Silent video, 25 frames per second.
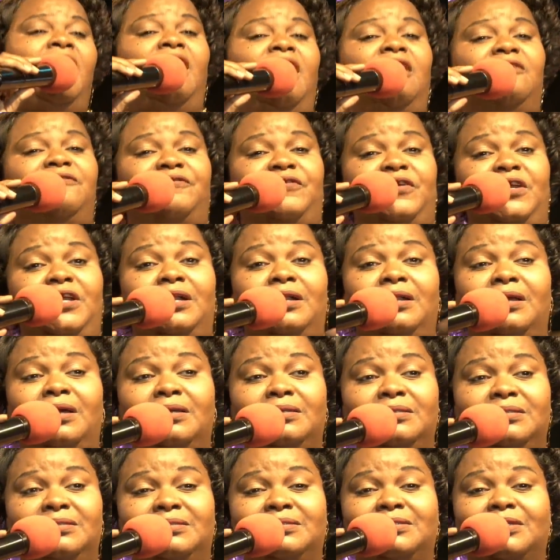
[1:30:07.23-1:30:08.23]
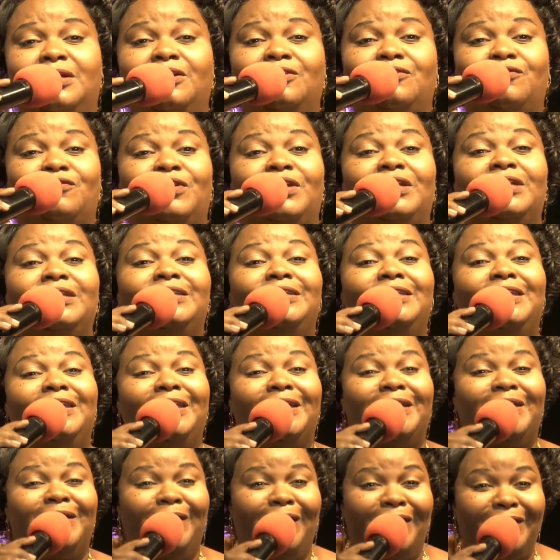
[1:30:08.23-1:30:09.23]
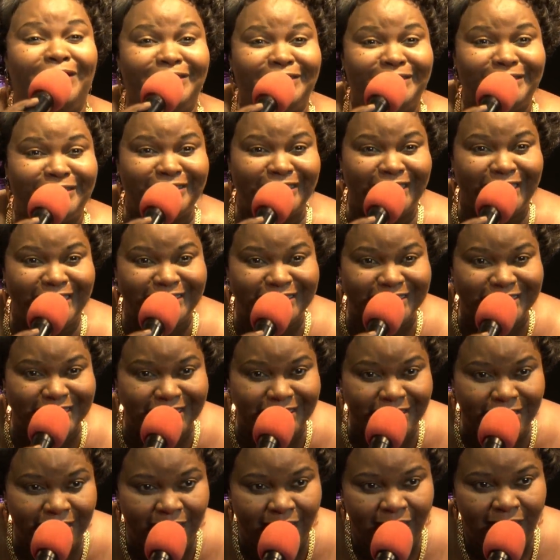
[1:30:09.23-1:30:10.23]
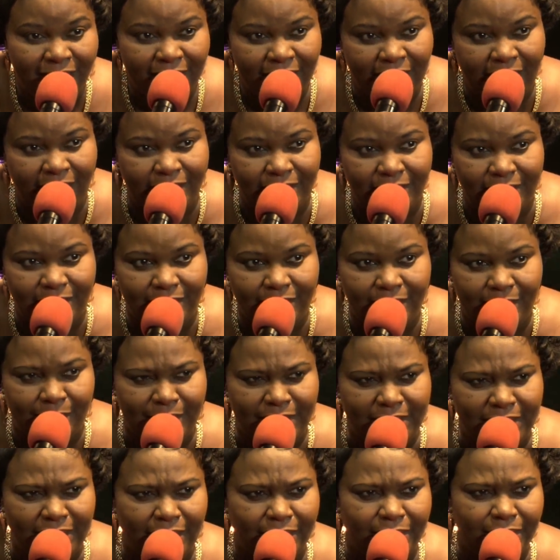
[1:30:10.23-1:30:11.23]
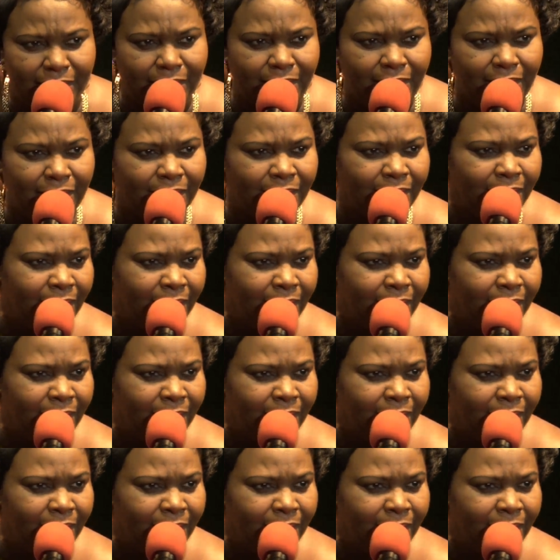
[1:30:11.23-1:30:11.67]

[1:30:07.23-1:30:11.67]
A feeling to read the contents in. Kenny, let me hear you.